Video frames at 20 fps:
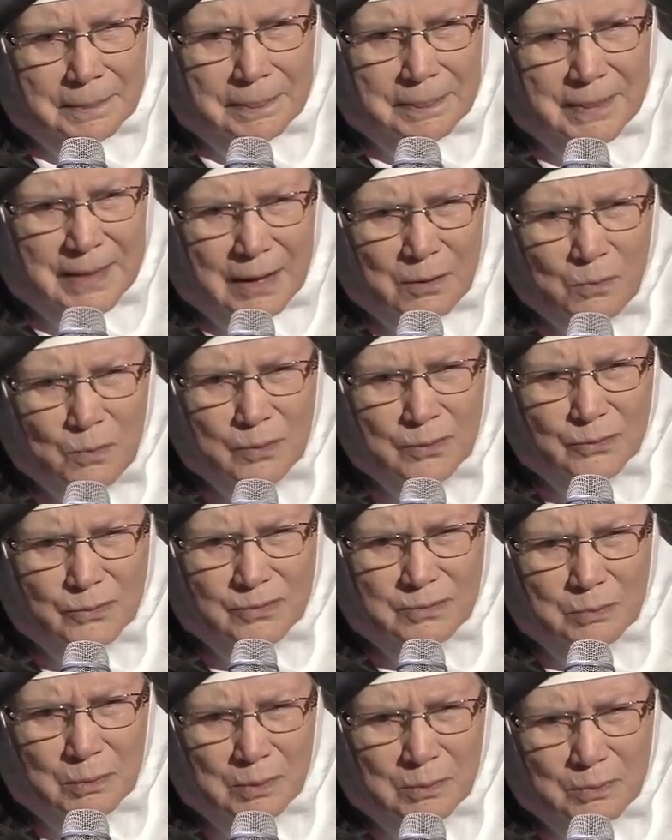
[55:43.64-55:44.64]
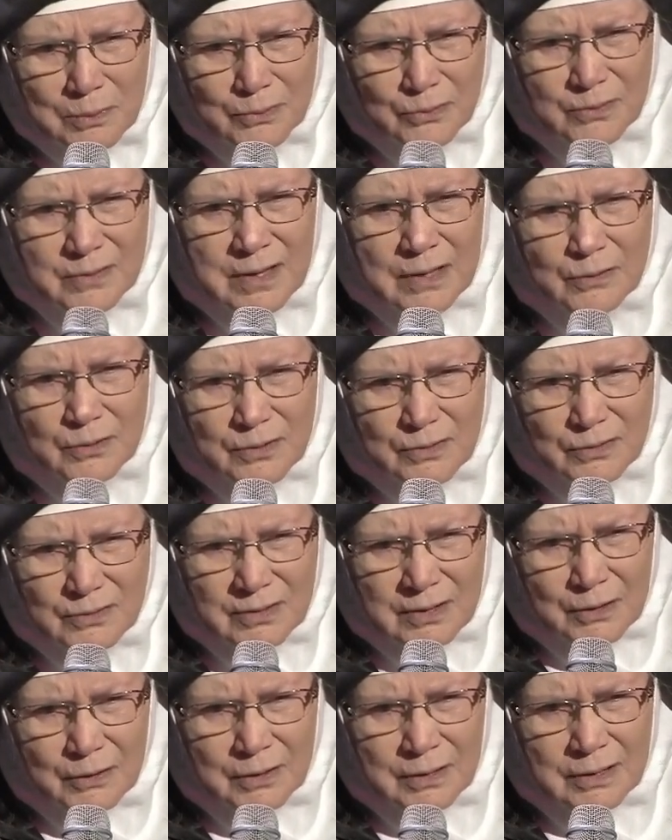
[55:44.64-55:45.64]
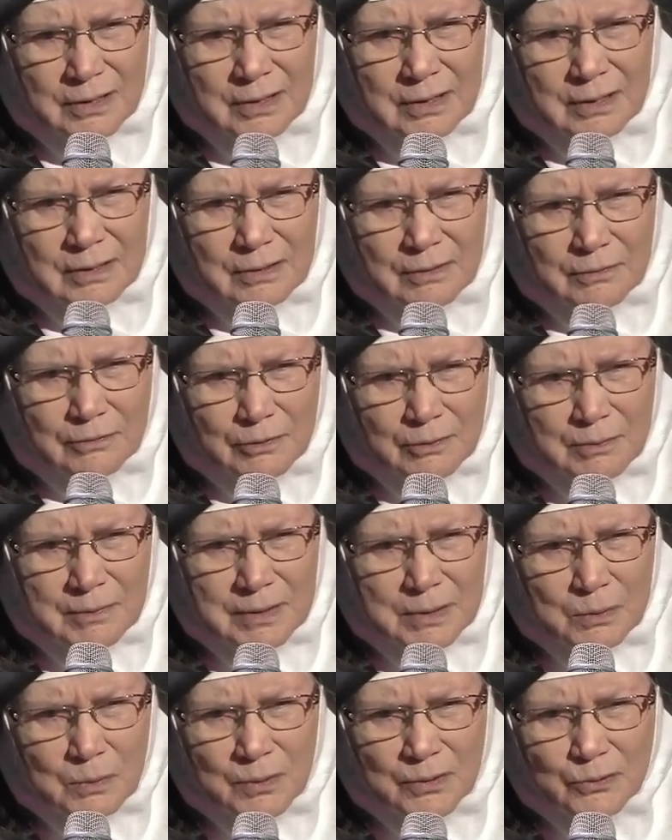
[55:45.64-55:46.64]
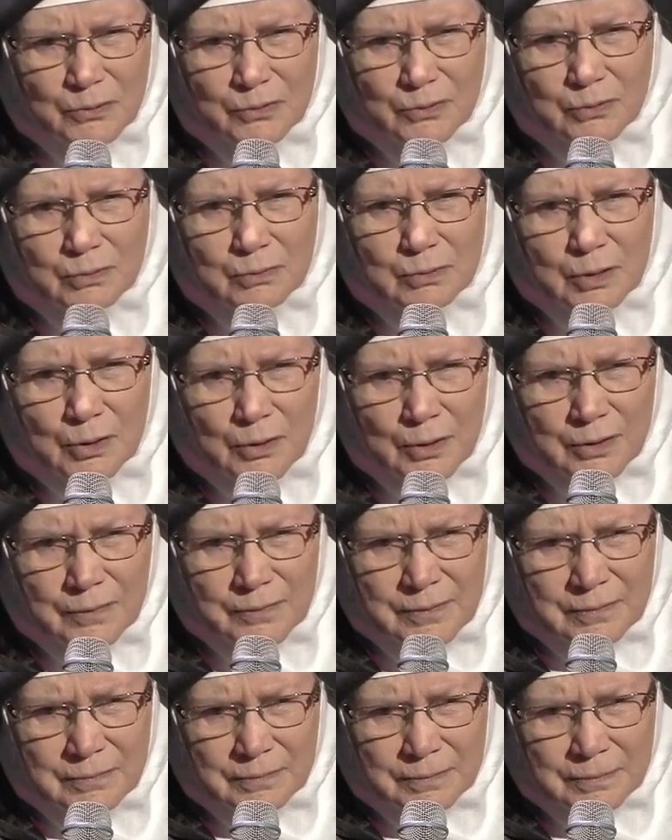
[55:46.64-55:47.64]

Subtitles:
that was what was necessary for me, was to learn